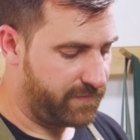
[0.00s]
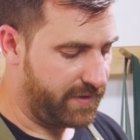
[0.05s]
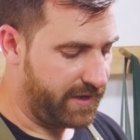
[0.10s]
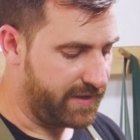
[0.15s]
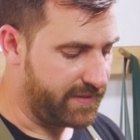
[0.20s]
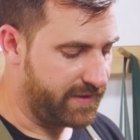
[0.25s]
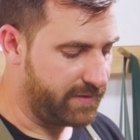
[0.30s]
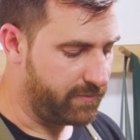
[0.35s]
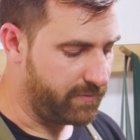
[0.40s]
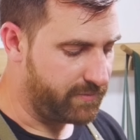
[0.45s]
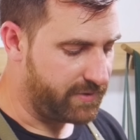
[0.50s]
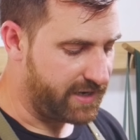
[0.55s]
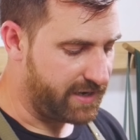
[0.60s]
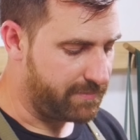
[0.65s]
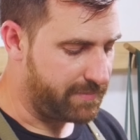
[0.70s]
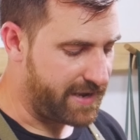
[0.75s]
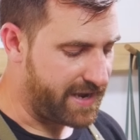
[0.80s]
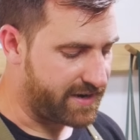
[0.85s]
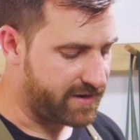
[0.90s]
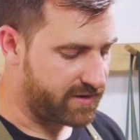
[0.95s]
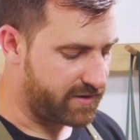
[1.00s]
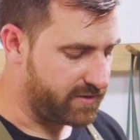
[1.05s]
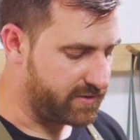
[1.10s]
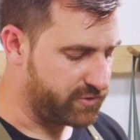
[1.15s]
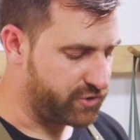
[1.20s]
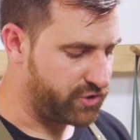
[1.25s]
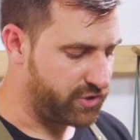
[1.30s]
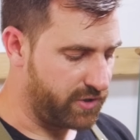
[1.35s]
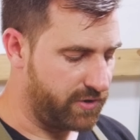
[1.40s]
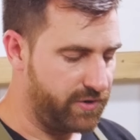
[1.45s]
and then when we get back, I'll
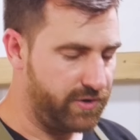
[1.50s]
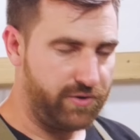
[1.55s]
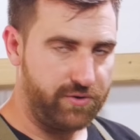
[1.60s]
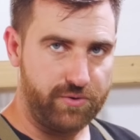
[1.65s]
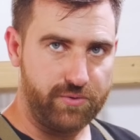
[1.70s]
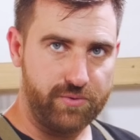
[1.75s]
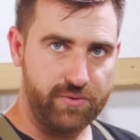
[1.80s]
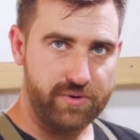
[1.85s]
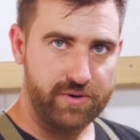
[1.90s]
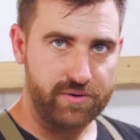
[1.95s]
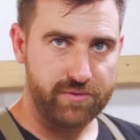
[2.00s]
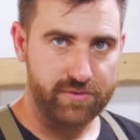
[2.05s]
show you